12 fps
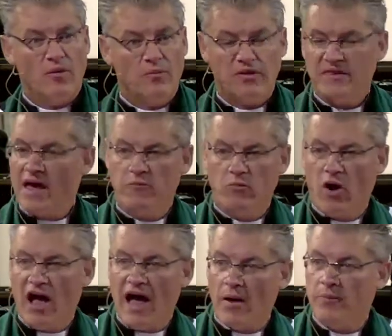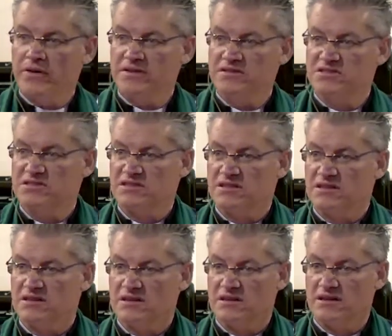But then what happens
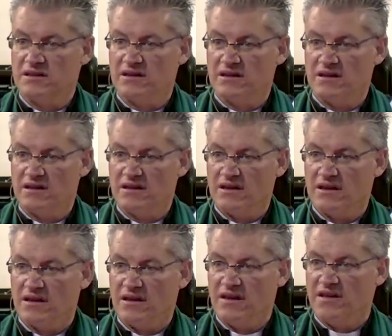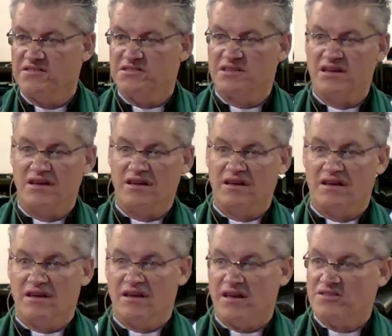is
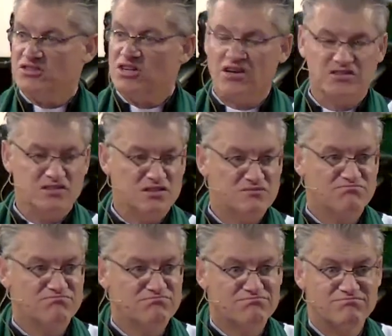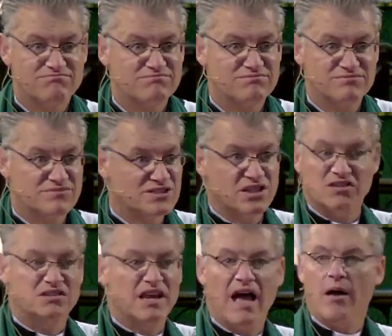it just
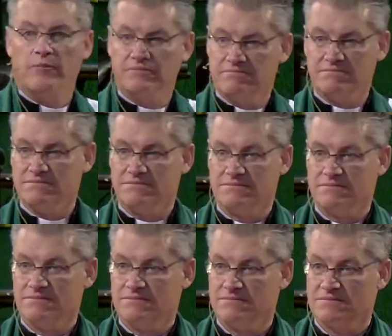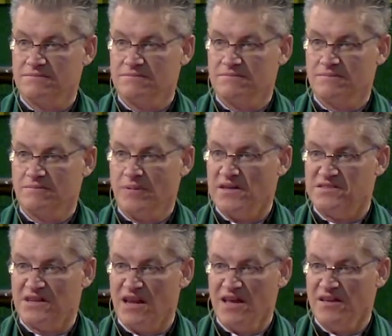doesn't happen,
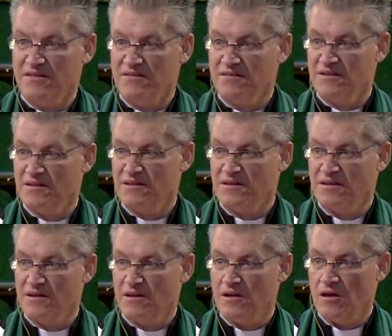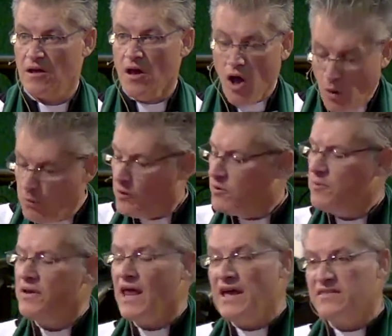basically. Or will we
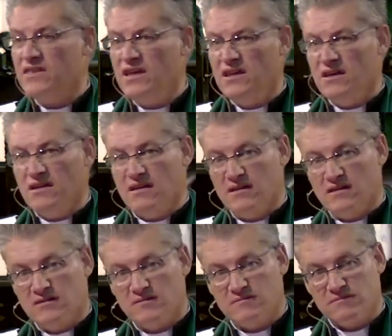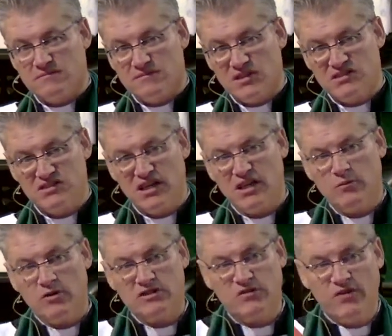be like the, the
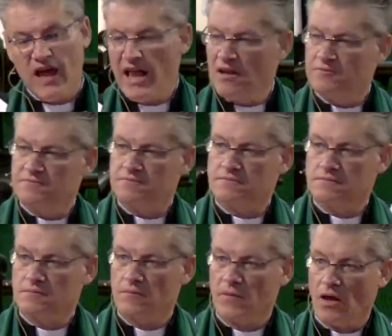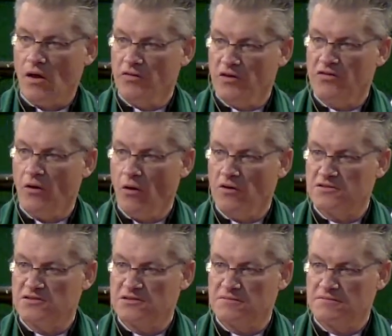seed which fell on the
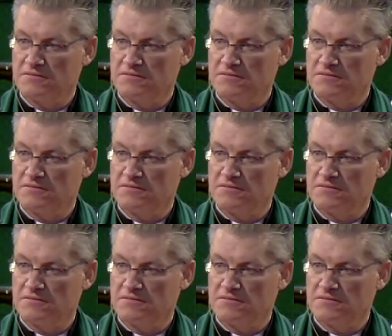thorns?